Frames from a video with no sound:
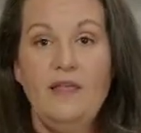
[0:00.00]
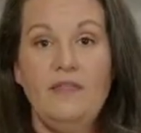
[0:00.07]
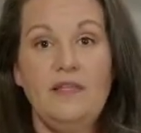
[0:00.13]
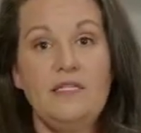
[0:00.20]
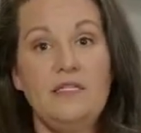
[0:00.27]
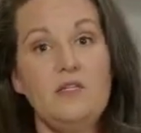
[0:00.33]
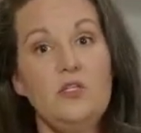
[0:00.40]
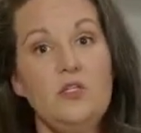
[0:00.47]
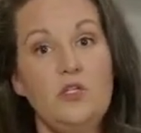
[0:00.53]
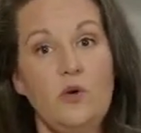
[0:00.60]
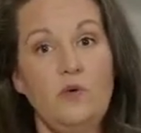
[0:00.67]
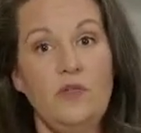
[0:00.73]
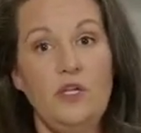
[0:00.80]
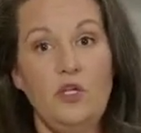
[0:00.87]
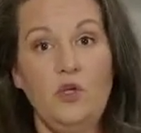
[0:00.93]
This is
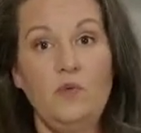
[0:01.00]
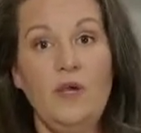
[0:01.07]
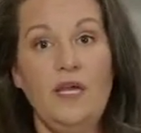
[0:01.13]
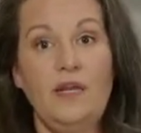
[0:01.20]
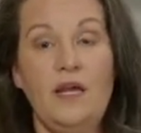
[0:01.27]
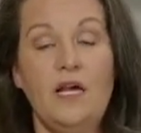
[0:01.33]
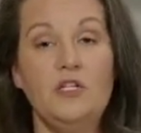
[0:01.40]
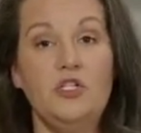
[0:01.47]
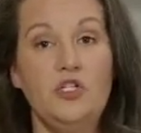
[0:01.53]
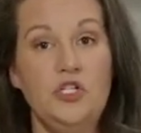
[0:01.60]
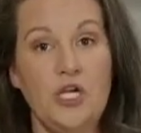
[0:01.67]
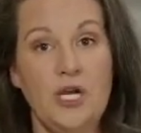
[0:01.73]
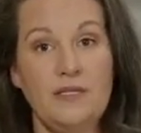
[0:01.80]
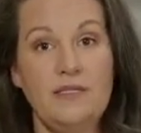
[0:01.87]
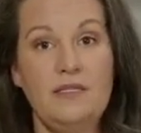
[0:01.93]
so that you can
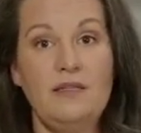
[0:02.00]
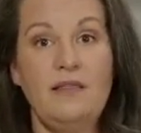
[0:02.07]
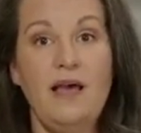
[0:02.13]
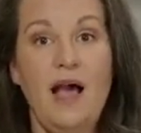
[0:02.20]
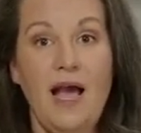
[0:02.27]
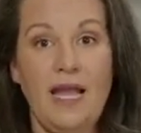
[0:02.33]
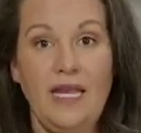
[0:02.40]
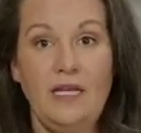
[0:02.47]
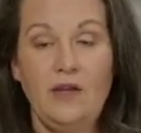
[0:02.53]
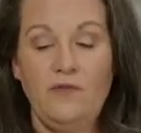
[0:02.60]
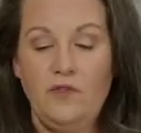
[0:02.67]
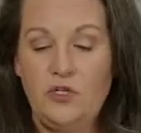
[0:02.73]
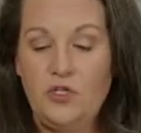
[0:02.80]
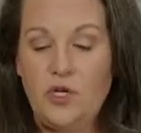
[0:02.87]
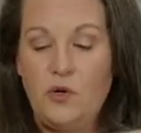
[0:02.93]
adjust the height
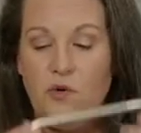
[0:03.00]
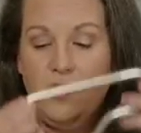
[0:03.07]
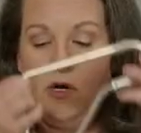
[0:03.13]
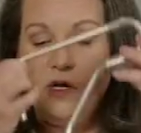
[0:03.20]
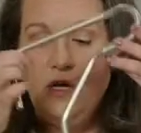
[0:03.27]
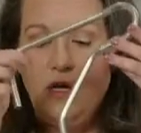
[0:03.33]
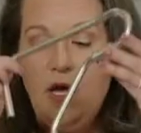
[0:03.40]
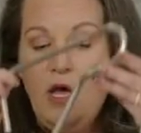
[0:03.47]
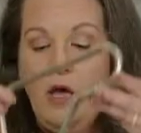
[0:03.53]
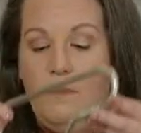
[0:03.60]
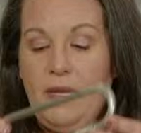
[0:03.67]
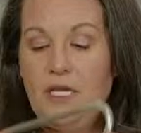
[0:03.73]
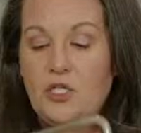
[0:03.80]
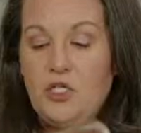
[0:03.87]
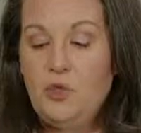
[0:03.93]
of the dough hook
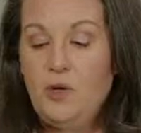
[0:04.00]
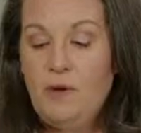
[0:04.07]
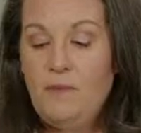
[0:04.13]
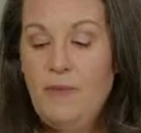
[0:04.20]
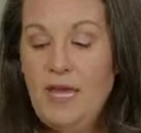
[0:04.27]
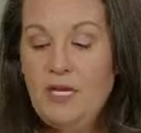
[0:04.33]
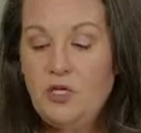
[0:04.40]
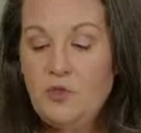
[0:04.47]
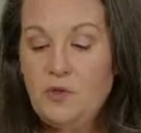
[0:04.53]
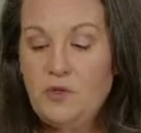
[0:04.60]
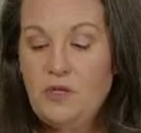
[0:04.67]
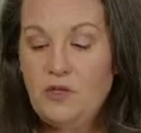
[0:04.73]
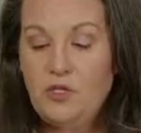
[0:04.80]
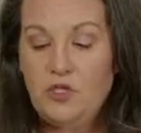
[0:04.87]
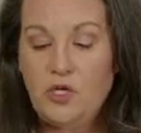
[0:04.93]
because you want to make sure
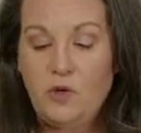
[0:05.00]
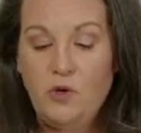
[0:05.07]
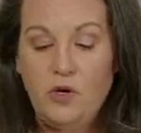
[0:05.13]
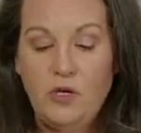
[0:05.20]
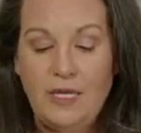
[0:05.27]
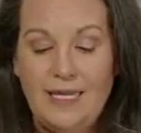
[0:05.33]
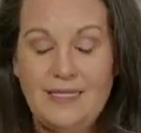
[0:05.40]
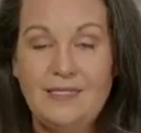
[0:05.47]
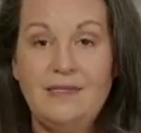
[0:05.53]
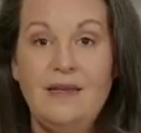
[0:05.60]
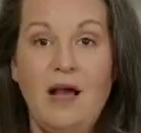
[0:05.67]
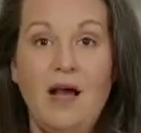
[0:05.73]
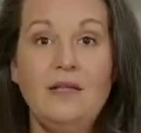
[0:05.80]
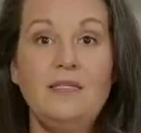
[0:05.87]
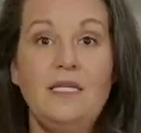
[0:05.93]
that the dough hook is
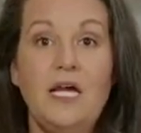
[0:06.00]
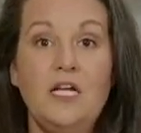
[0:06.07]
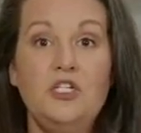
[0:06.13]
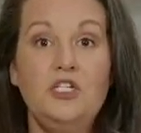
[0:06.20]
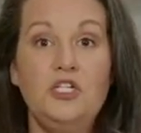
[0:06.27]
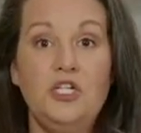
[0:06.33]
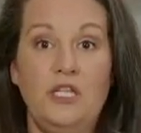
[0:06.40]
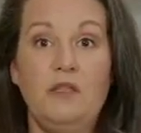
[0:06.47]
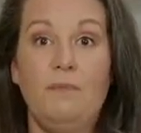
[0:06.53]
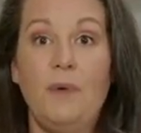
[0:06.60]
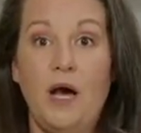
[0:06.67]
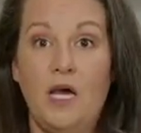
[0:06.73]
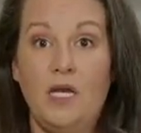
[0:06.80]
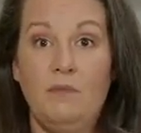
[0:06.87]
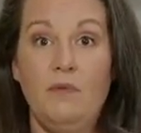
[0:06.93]
not touching the
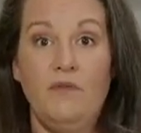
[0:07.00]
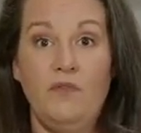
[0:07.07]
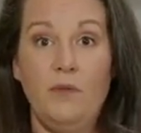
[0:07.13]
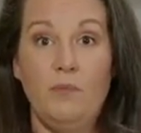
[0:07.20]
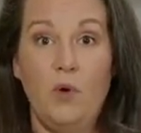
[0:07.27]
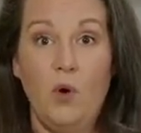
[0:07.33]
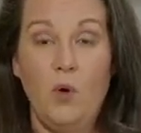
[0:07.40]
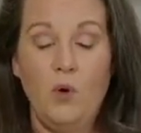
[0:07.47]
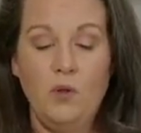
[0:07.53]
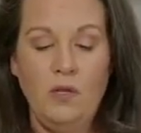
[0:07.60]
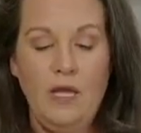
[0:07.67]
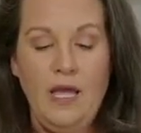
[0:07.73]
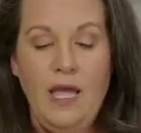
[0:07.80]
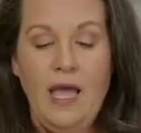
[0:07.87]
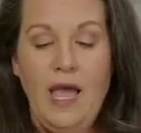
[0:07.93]
bottom of the
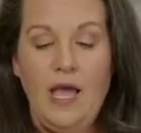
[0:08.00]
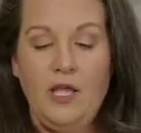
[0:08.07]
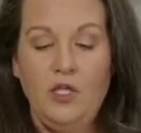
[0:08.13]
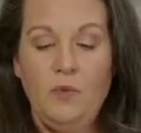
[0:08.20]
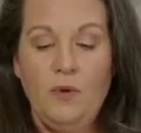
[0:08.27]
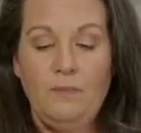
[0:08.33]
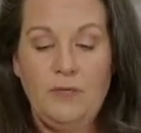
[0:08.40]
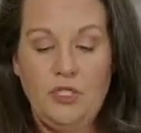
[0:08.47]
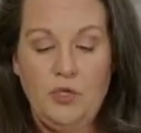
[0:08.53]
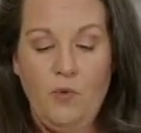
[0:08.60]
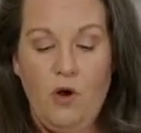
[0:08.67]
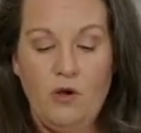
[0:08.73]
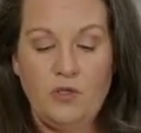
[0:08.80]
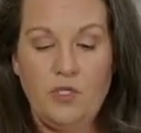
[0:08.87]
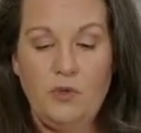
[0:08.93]
bowl, but
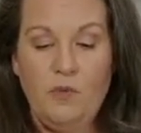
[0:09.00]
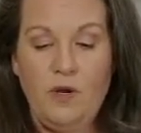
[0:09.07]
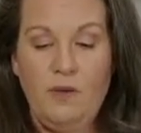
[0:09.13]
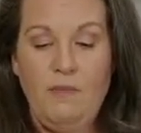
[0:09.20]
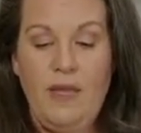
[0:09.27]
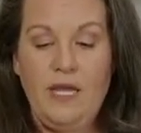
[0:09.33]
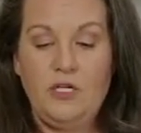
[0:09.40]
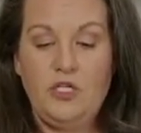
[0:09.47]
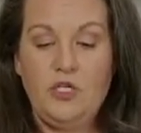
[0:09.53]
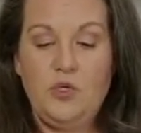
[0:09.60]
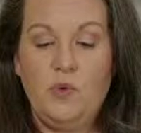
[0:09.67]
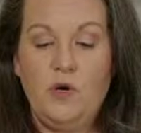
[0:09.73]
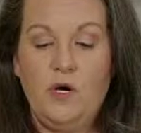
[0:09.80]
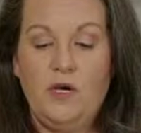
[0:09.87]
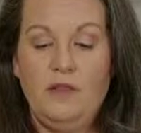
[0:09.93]
you also want to make
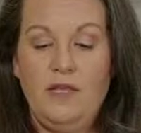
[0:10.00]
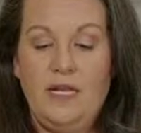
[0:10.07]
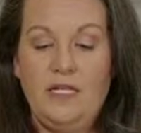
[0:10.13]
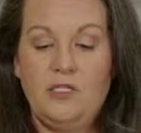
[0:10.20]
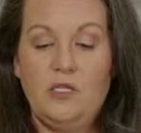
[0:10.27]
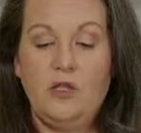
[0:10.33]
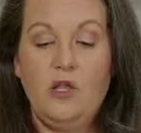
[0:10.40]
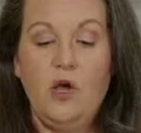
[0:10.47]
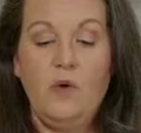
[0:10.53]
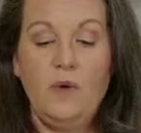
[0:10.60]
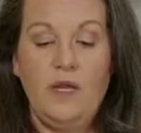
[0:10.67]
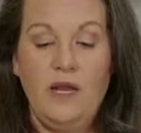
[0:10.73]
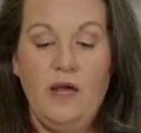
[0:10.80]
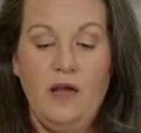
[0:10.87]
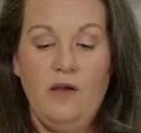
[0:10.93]
sure that it's low
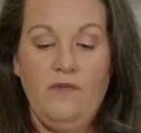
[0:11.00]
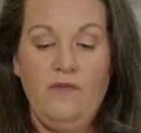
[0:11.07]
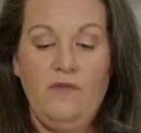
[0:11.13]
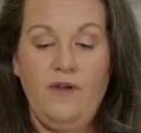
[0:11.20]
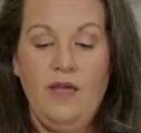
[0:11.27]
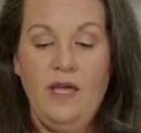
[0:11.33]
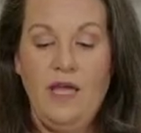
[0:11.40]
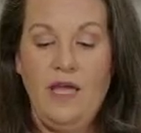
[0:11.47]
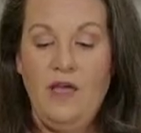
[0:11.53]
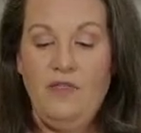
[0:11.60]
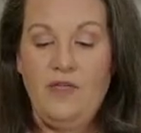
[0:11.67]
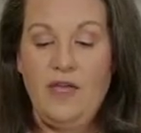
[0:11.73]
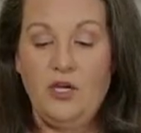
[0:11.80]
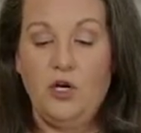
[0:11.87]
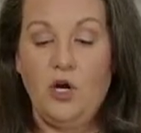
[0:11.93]
enough
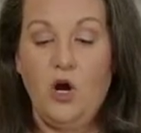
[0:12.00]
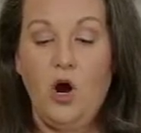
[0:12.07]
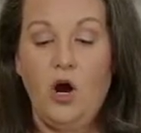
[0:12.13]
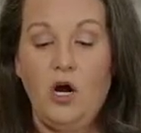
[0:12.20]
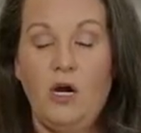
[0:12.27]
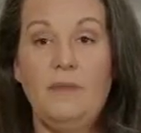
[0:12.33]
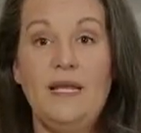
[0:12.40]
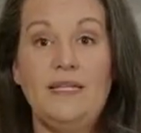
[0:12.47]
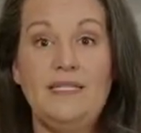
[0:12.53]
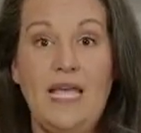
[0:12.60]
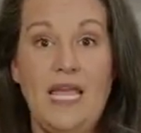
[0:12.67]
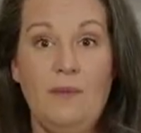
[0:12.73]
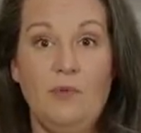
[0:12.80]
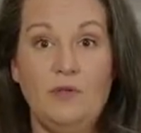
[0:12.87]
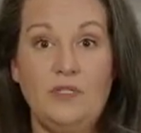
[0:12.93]
that your arm is
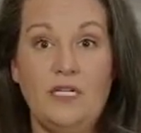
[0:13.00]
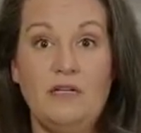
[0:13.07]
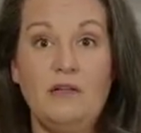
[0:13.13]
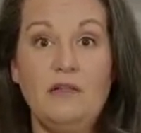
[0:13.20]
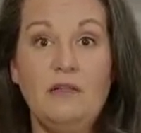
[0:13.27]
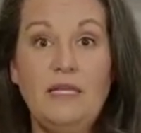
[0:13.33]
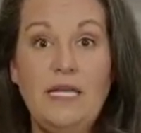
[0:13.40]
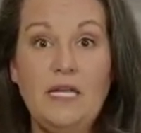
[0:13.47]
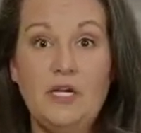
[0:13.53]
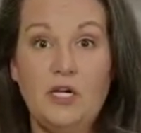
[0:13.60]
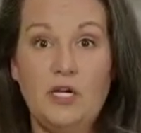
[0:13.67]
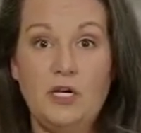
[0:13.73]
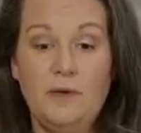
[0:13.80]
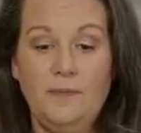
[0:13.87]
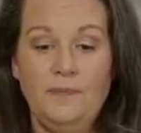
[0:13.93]
able to
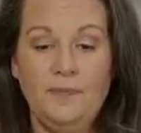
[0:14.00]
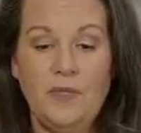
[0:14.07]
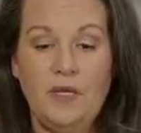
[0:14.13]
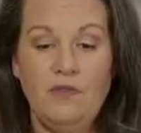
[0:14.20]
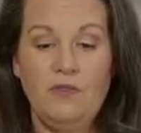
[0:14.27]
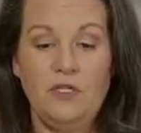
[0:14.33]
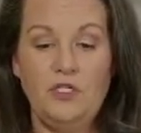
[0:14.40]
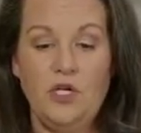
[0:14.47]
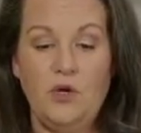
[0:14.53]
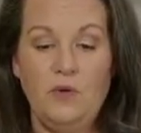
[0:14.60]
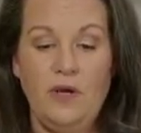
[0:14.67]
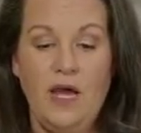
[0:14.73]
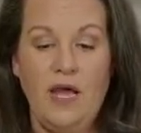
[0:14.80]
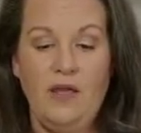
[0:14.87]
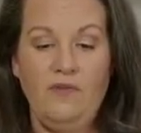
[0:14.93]
clear the dough
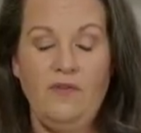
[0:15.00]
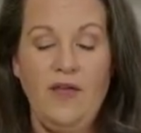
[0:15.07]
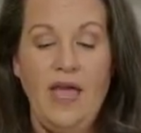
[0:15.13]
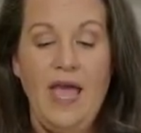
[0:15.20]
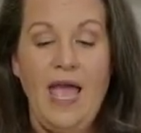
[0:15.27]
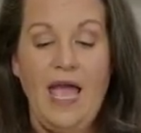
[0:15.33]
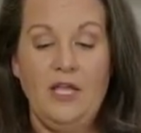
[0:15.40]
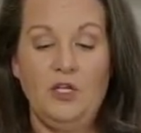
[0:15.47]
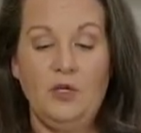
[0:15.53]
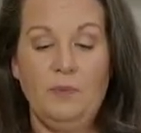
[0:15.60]
knife and